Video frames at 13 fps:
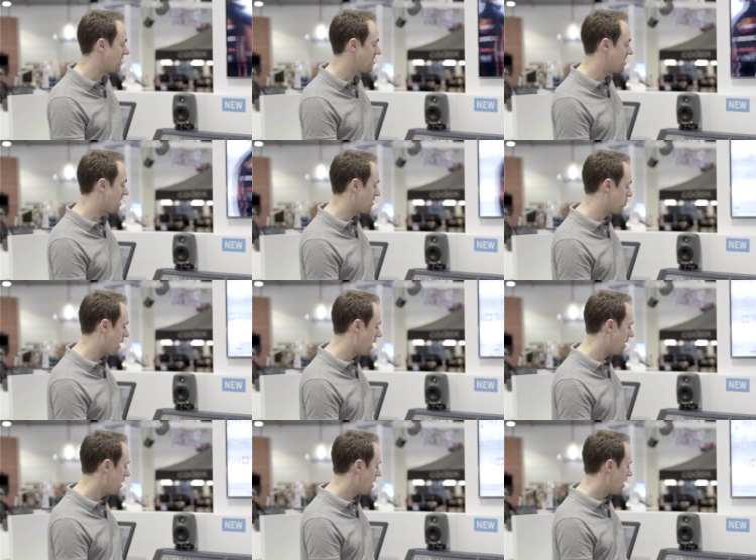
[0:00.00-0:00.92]
XT as
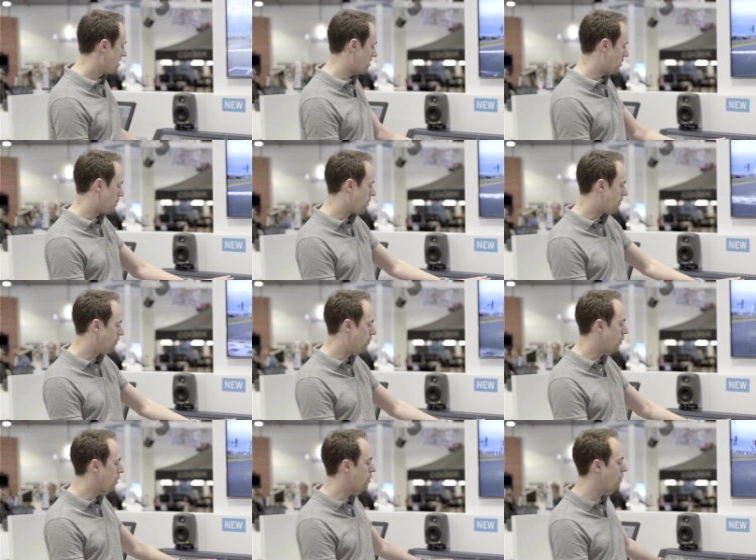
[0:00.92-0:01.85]
well. So
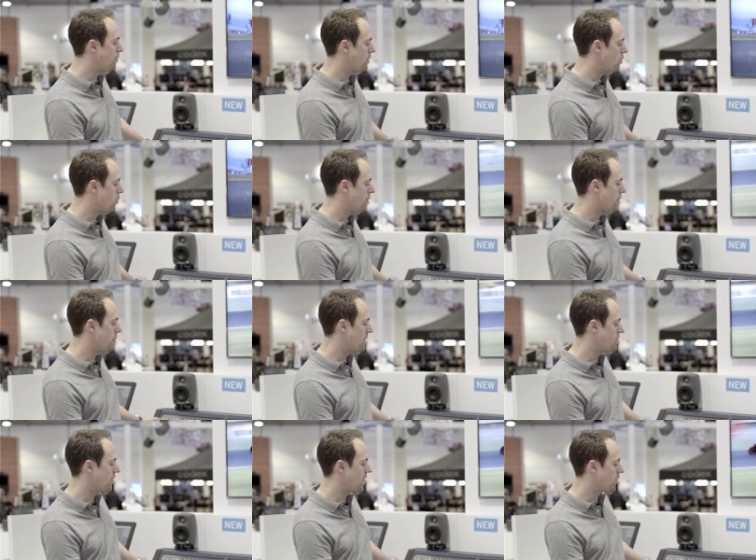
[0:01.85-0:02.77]
full overview with the
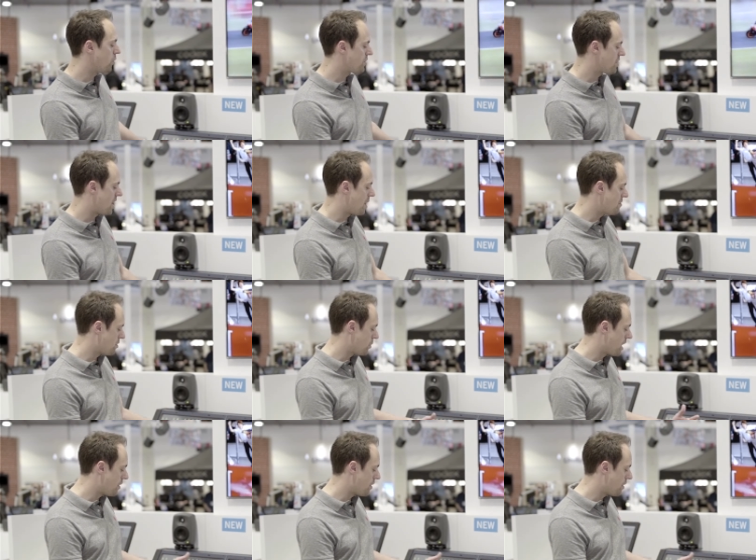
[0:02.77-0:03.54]
metering at all times and